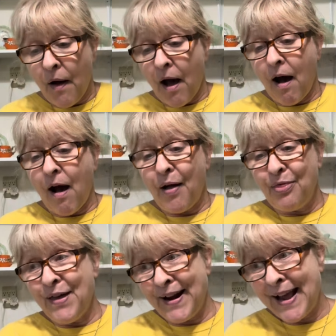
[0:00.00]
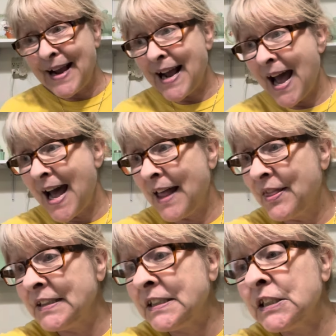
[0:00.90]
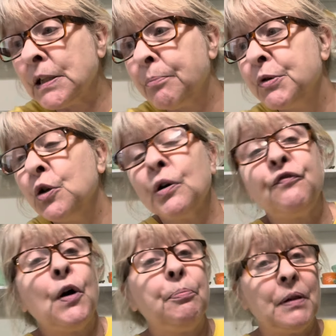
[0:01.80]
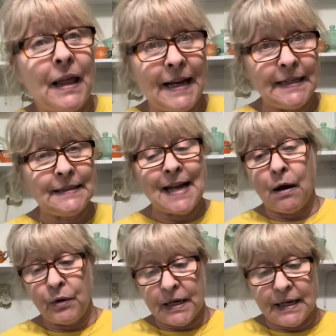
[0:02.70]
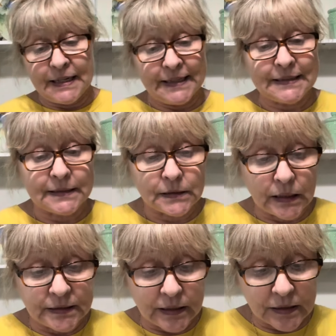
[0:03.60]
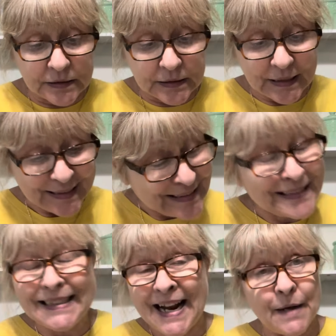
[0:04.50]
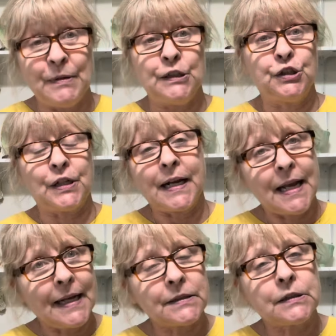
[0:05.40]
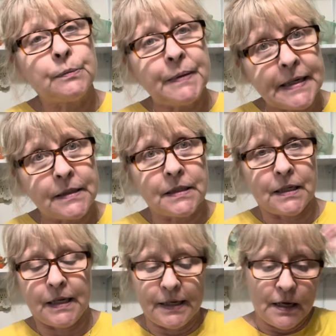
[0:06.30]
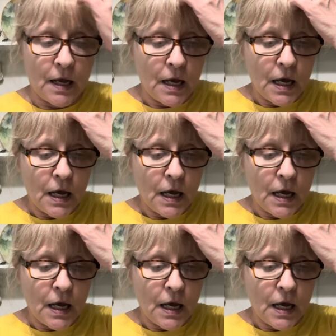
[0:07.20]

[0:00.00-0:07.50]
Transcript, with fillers: Uh, then I got, this is a beautiful plate. Now it is, it does, it is damaged. I can't speak today.